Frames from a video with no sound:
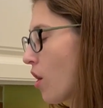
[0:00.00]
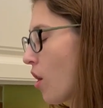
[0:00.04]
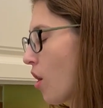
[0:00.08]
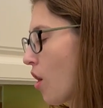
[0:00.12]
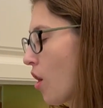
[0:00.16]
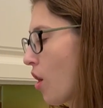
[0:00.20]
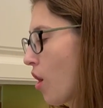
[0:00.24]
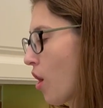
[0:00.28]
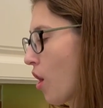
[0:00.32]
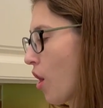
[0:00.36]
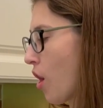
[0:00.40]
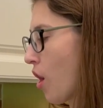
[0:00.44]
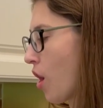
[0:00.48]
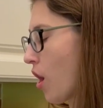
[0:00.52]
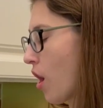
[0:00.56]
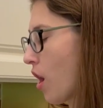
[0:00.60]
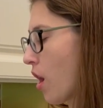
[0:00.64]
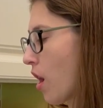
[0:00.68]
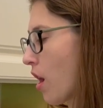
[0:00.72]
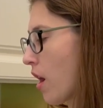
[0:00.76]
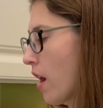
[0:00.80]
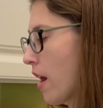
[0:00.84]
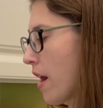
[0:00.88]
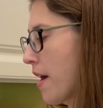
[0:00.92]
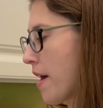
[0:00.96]

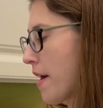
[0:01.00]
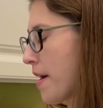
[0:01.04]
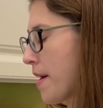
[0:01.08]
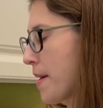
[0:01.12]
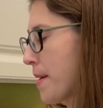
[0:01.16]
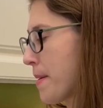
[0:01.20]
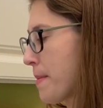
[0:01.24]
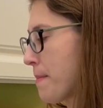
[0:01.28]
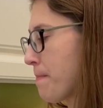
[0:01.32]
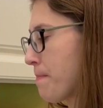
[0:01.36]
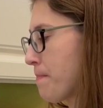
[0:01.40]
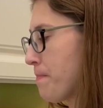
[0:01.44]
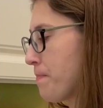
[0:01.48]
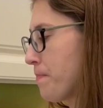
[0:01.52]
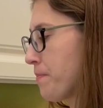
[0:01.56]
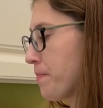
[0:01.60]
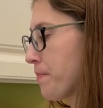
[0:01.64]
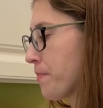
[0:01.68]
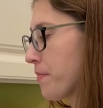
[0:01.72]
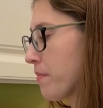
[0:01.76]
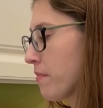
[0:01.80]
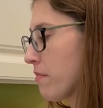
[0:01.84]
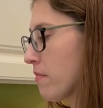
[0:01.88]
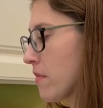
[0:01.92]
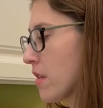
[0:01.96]
are,
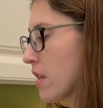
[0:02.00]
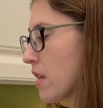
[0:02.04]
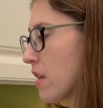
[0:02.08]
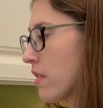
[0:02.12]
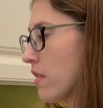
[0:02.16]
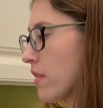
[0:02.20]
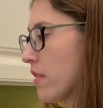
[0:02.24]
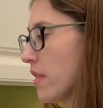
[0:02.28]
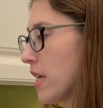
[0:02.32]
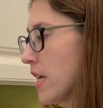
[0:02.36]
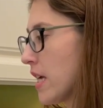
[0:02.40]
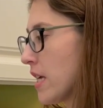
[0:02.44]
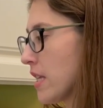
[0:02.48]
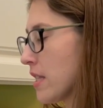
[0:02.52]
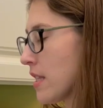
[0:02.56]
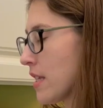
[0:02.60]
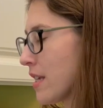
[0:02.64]
this